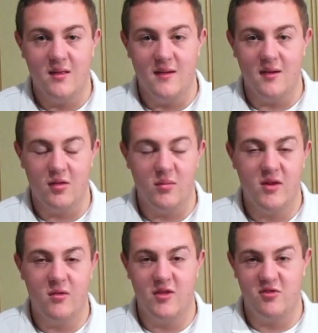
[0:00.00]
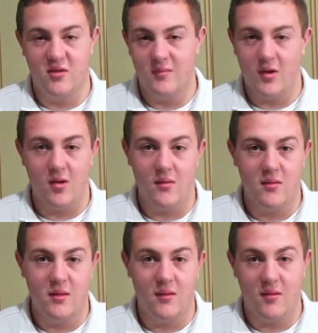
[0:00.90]
The big question,
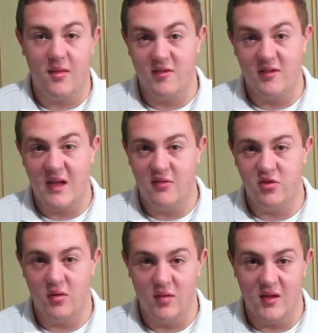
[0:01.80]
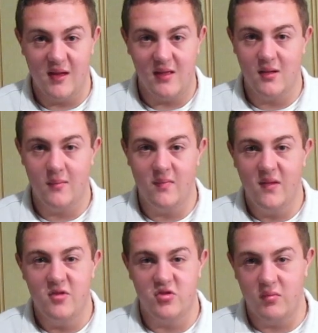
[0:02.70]
are they safe? Should we take them?
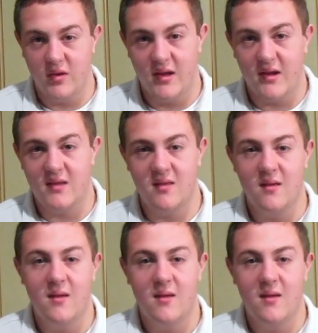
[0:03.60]
Should we not?